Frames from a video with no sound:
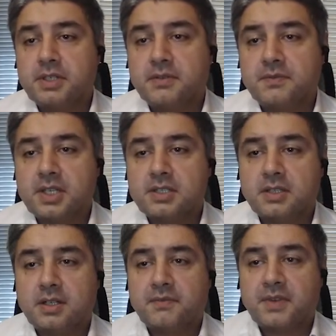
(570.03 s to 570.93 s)

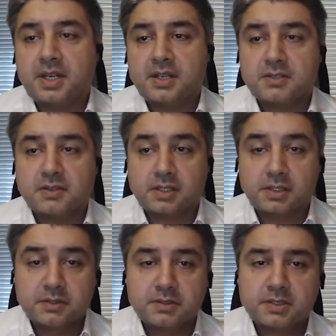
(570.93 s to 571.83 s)
innovation and financial
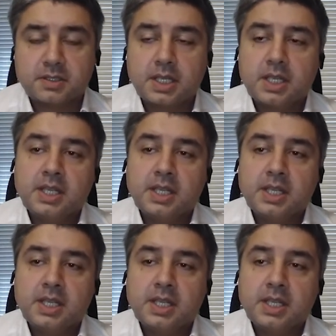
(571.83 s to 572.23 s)
inclusion,